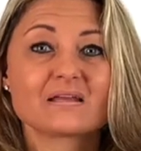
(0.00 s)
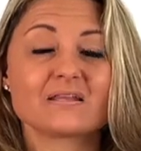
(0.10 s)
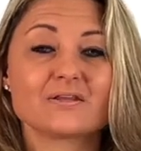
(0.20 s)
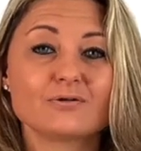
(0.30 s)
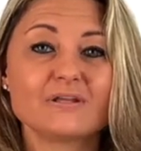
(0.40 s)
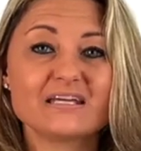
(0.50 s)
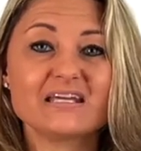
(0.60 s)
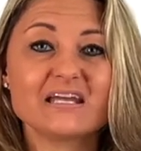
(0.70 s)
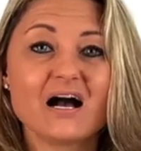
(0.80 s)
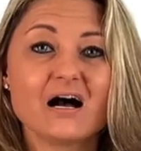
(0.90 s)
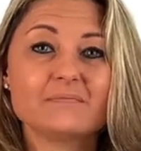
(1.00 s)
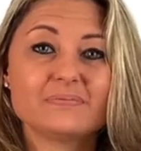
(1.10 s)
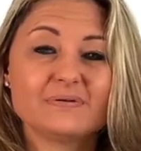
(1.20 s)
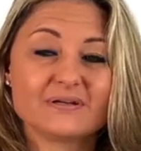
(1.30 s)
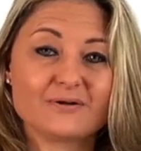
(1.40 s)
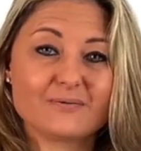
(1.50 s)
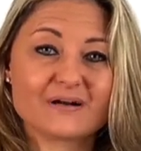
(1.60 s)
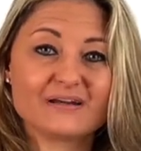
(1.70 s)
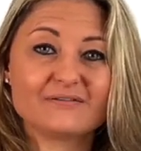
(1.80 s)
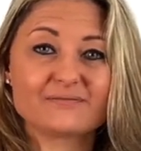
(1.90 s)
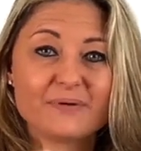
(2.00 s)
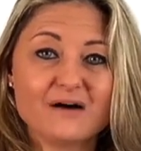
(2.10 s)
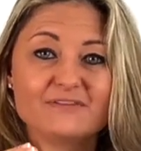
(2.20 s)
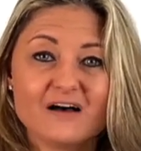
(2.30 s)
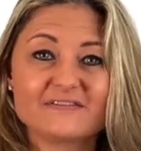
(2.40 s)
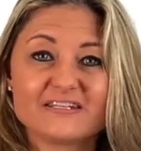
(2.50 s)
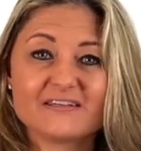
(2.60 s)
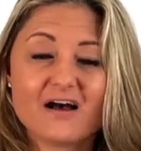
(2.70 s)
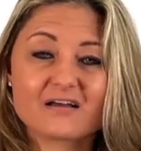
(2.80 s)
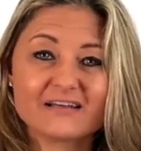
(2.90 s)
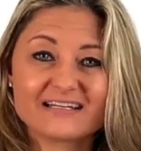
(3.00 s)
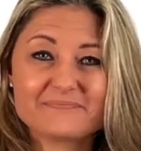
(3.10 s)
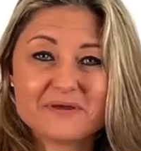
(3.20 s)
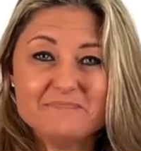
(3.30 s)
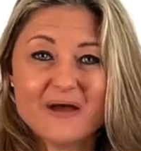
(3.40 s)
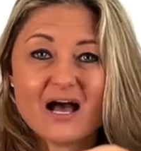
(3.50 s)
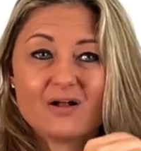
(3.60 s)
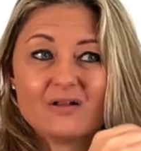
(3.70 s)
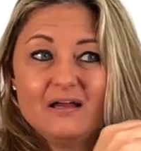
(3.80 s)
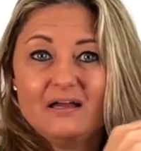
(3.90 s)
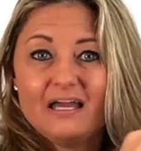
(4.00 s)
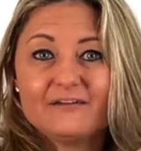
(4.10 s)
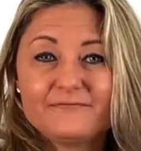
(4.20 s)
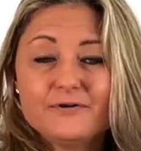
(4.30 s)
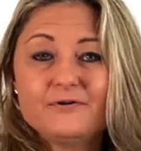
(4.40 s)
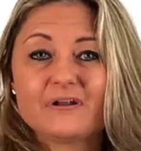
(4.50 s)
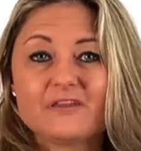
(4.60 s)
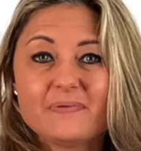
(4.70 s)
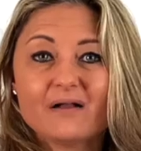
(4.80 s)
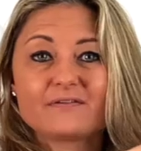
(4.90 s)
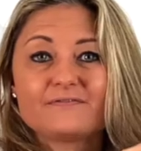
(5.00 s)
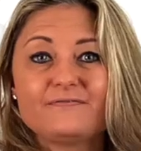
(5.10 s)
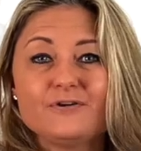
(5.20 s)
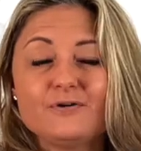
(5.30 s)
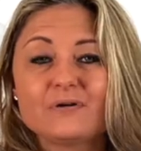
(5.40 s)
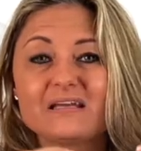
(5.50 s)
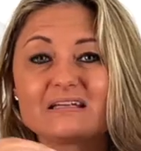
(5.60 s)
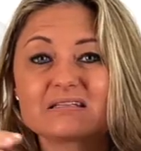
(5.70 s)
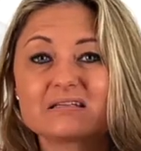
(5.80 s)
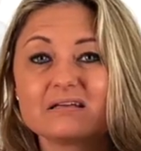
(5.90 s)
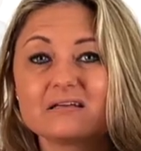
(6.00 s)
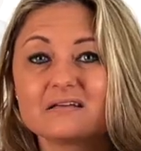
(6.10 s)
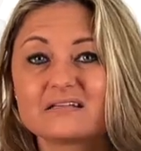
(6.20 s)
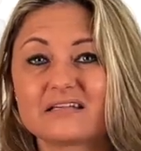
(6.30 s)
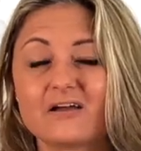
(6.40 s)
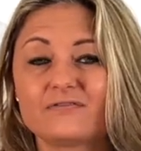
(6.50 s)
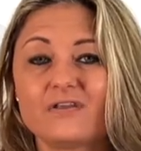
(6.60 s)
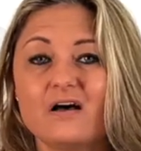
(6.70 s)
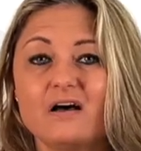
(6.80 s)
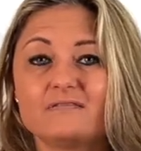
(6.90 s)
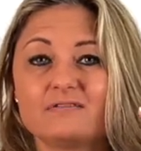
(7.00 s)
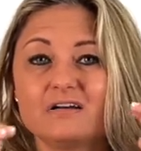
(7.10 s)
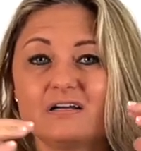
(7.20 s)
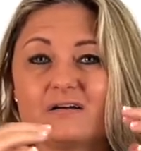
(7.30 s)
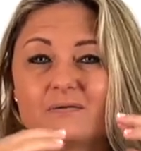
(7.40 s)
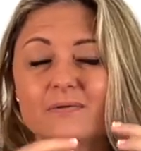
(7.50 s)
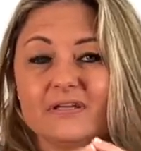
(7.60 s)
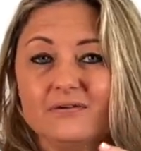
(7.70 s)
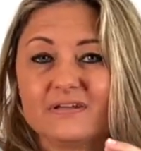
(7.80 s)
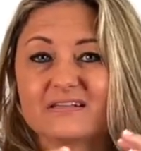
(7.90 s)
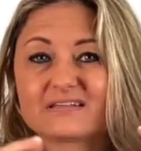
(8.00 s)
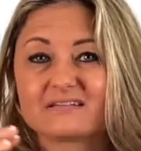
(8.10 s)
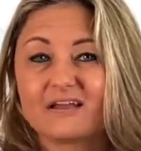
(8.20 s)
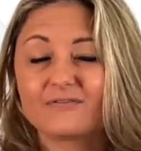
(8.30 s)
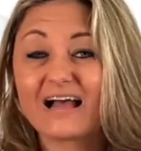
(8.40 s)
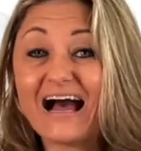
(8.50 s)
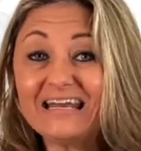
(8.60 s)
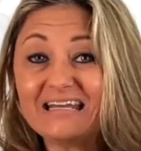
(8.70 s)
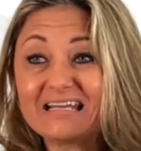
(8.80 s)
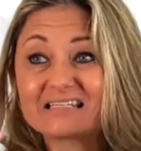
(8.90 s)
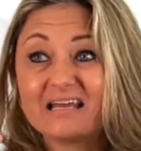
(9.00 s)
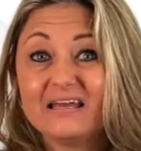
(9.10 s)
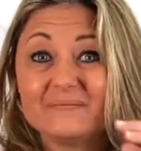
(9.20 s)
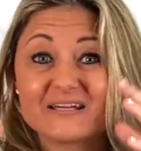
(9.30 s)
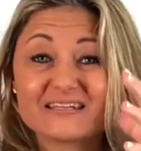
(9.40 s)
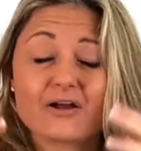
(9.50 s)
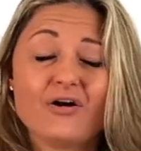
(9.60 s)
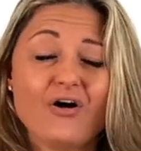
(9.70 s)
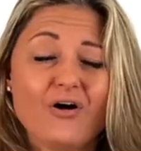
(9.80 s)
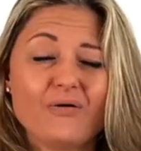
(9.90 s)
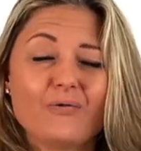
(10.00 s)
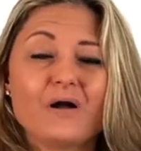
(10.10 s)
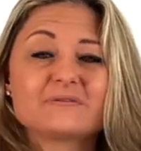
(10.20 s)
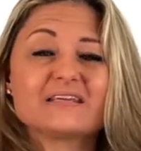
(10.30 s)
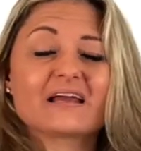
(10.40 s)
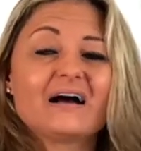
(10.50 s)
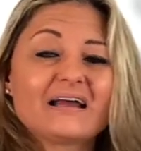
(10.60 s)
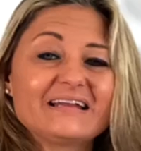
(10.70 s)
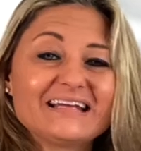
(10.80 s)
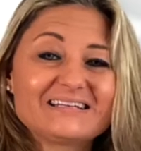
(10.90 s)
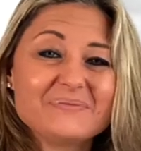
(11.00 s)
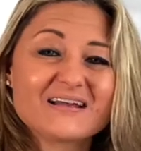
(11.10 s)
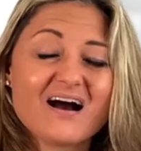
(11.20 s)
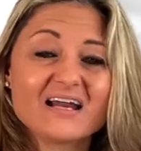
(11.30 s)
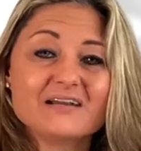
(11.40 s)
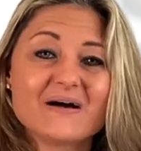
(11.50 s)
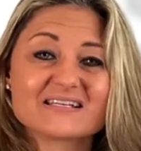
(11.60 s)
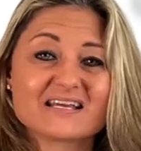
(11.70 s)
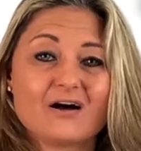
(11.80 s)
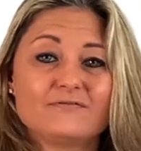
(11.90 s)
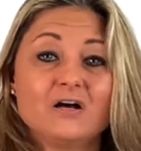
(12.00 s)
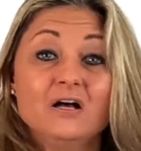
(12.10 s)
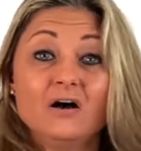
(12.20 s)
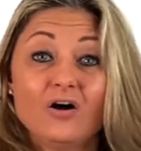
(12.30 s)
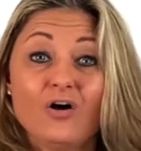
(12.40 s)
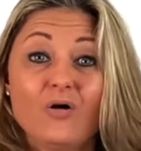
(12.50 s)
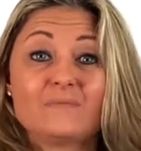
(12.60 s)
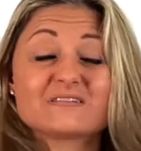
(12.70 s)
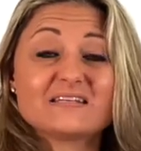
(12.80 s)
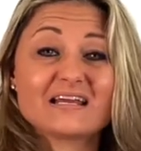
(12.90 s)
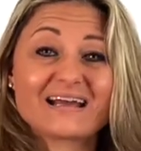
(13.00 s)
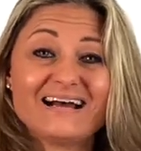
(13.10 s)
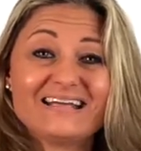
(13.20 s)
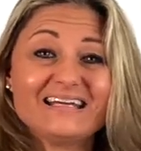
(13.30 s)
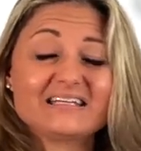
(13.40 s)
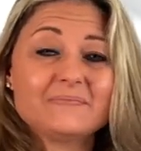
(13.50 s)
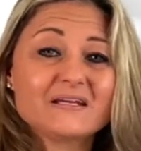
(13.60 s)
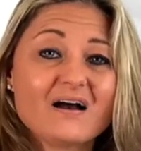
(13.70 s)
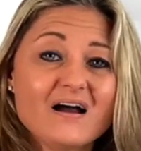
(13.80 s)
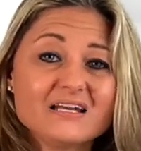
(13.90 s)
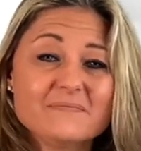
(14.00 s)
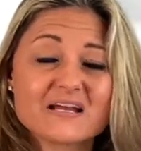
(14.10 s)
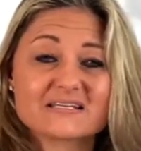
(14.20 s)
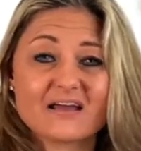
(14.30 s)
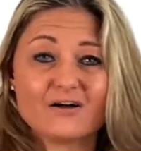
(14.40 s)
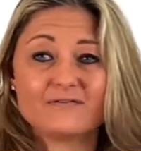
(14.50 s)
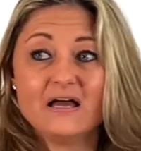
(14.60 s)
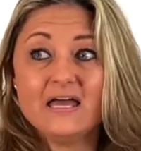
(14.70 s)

They're linking up, where Pavlov and the dog linked up the bell and food, and the bell and food, it's self-love with illness, self-kindness, because they go, oh, well, I'm sick, I get to be kind to myself. Oh, I'm sick, I get to be kind to myself.